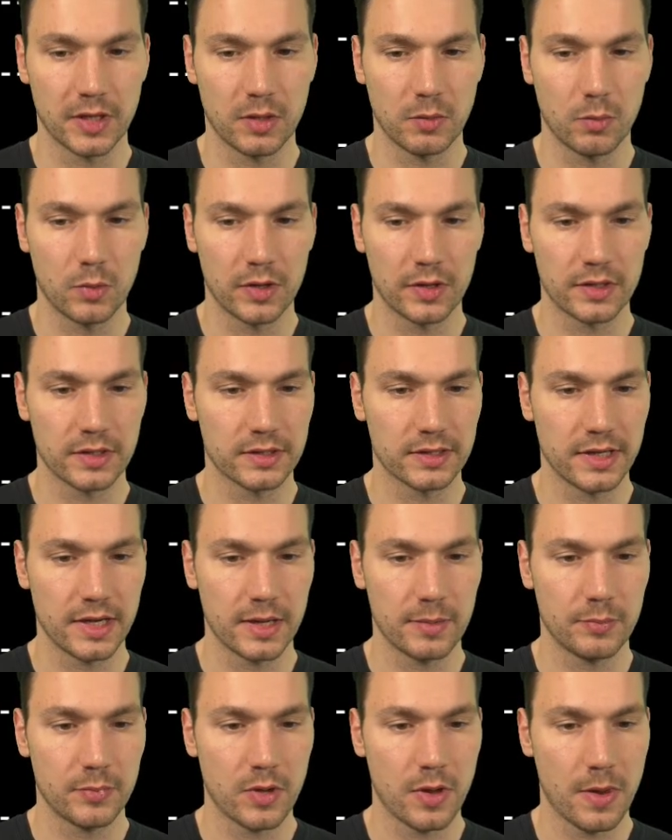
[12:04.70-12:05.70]
my Quarkus
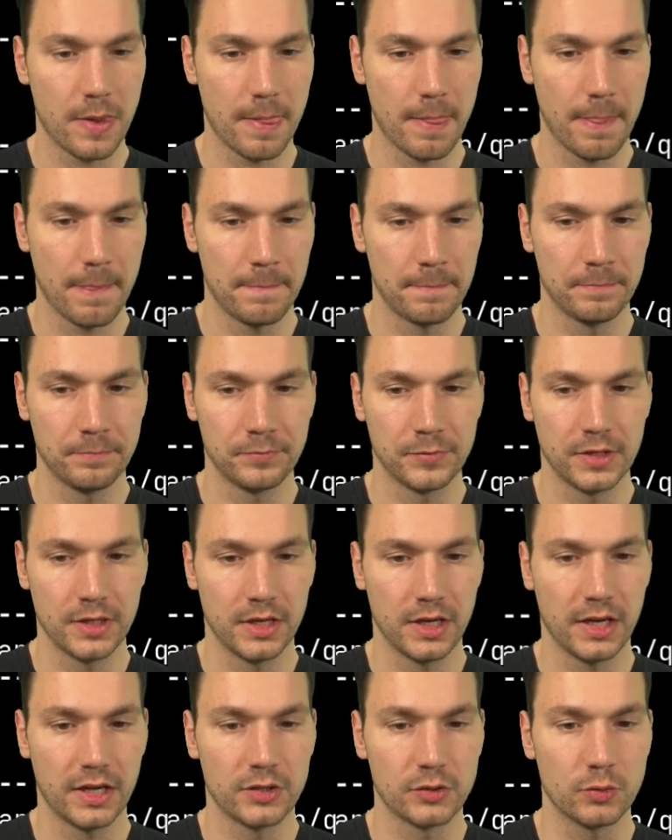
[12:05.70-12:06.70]
app
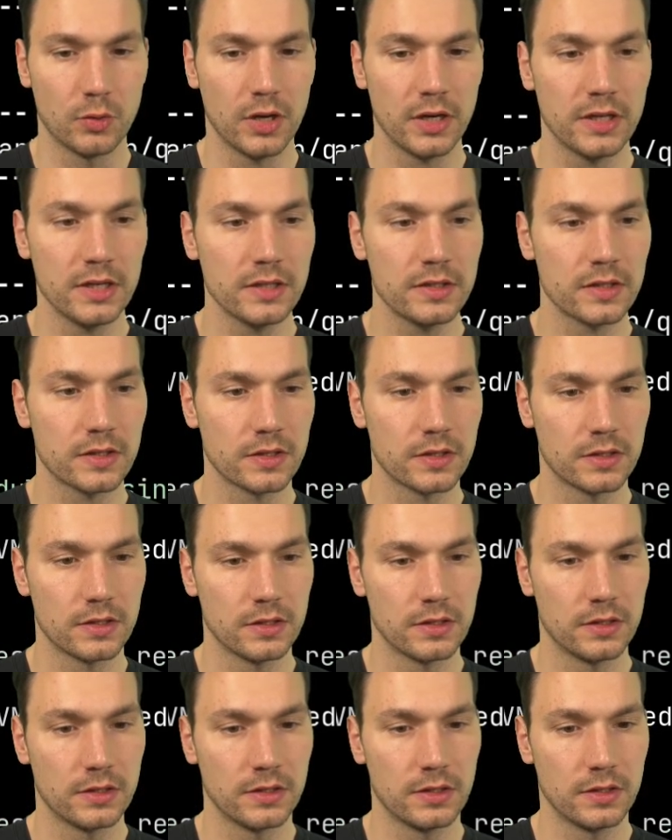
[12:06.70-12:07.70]
and run it.
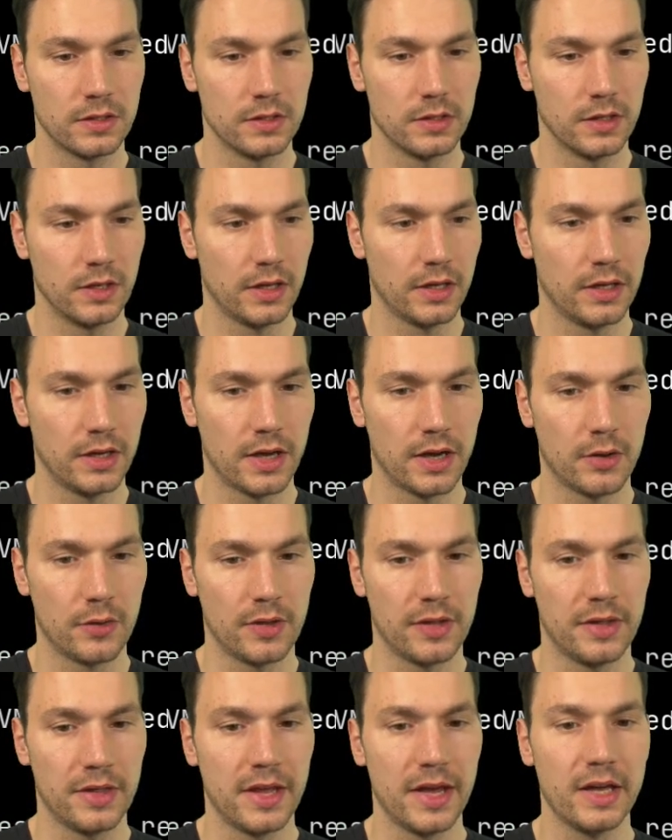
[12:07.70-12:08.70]
And now
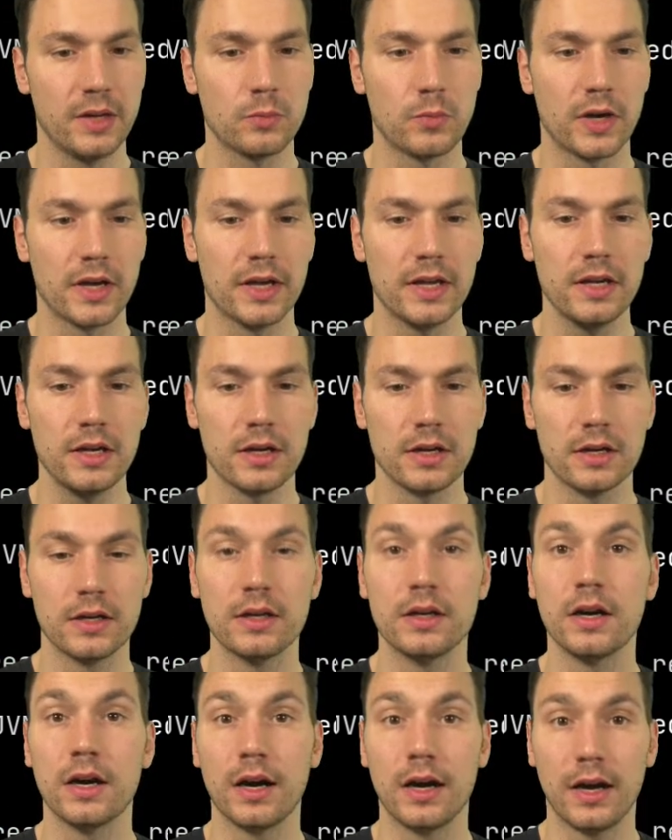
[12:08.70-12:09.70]
in that way,
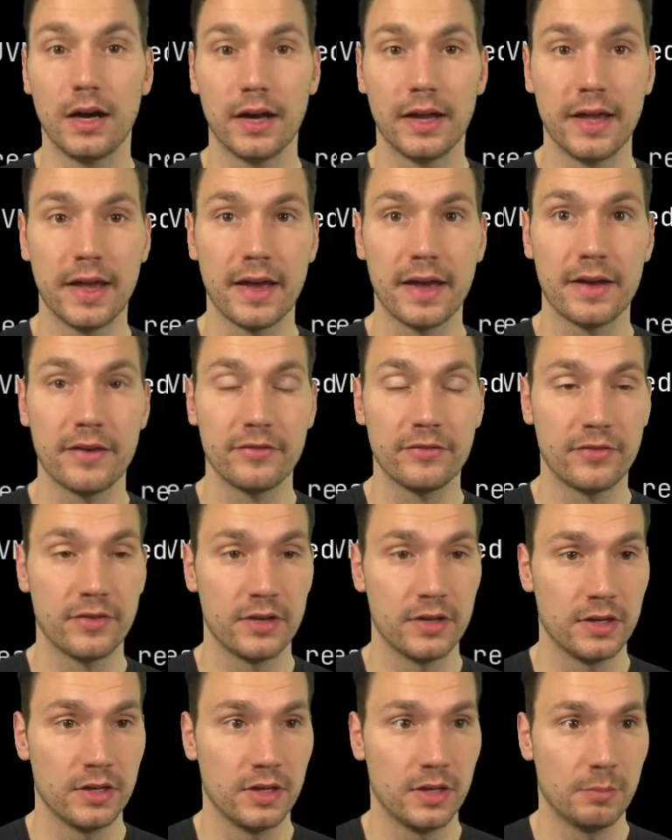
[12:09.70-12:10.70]
I have
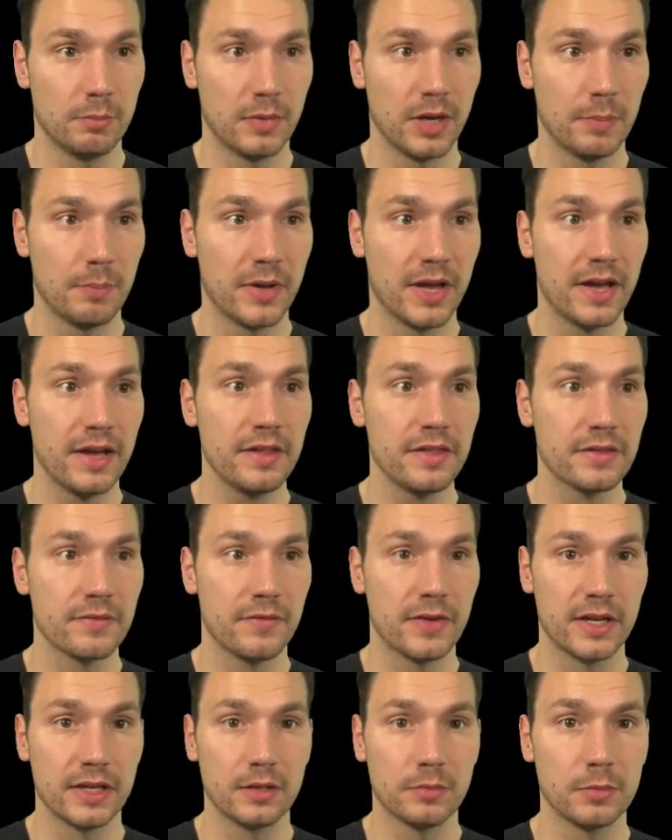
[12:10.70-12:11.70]
my path
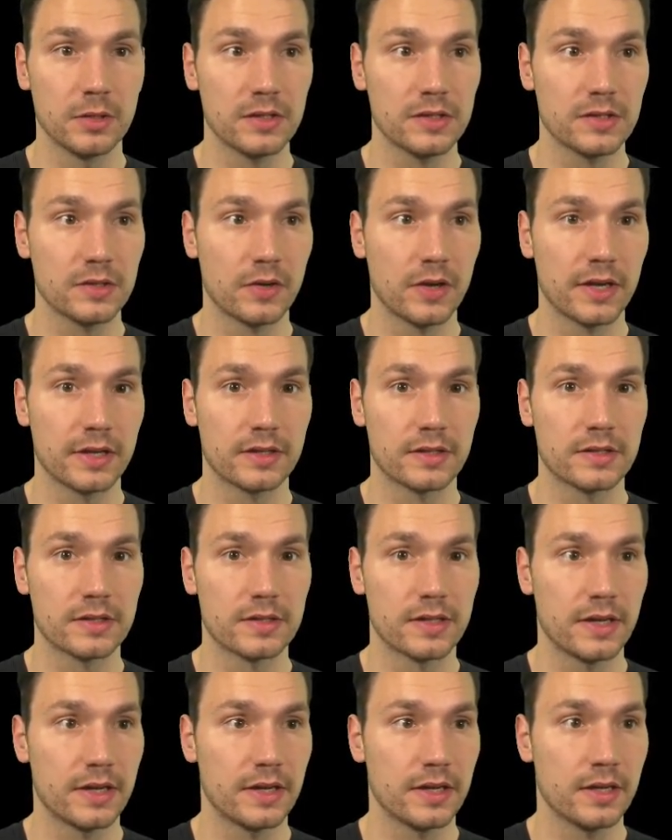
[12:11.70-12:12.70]
available, so I could
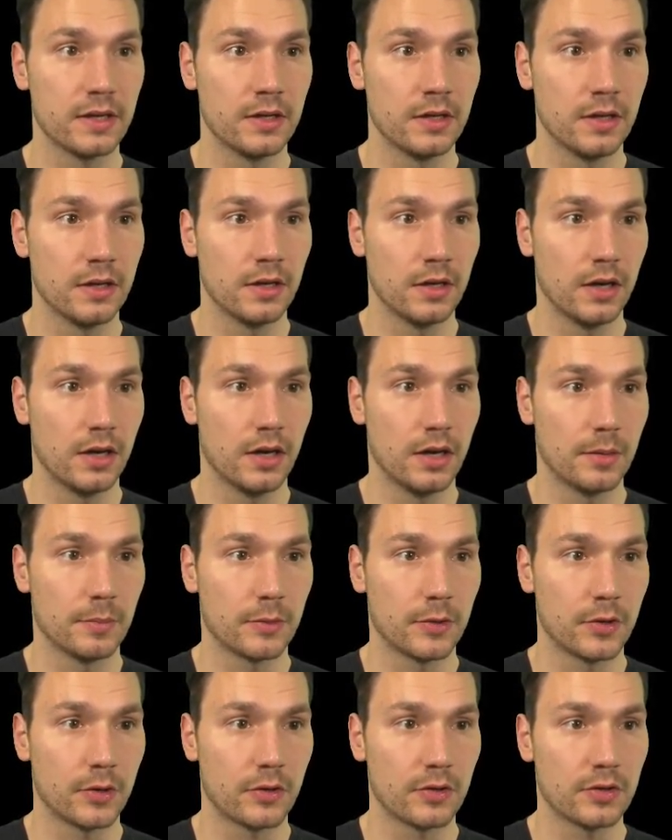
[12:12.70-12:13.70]
say
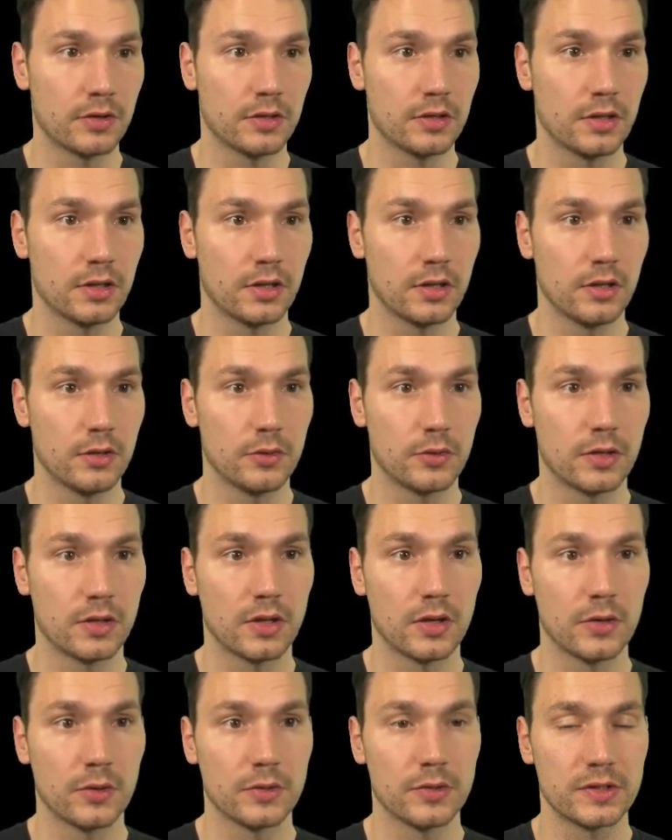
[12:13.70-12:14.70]
curl
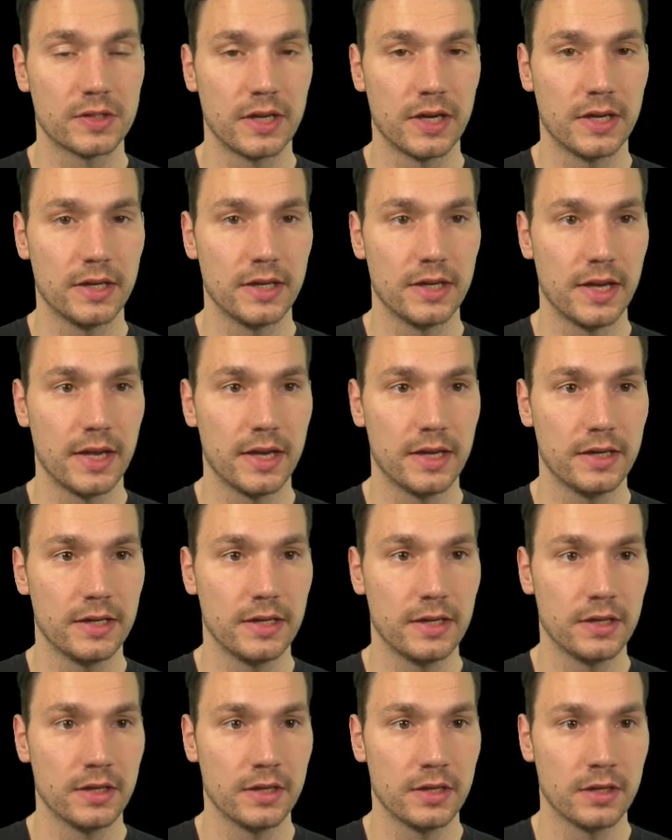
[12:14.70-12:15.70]
localhost
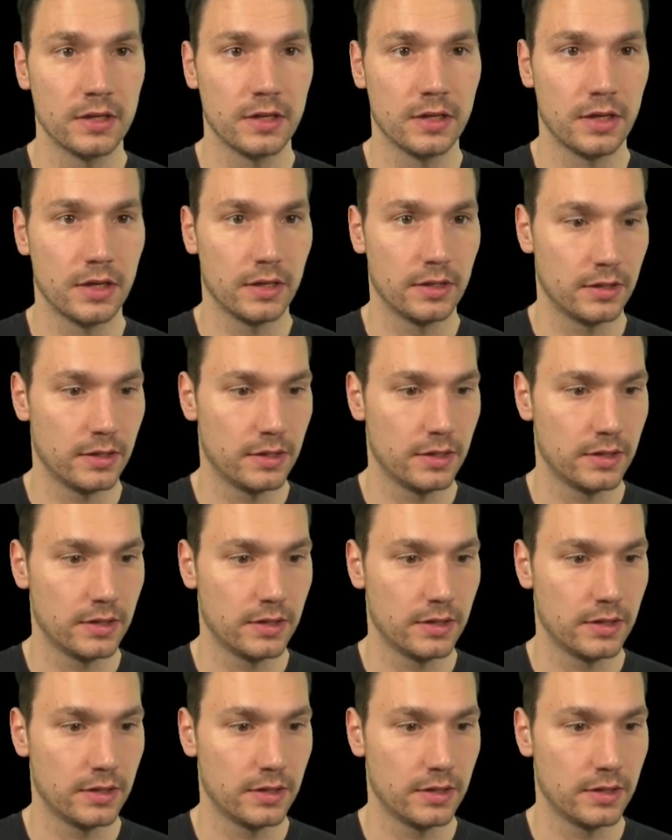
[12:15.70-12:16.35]
8080 and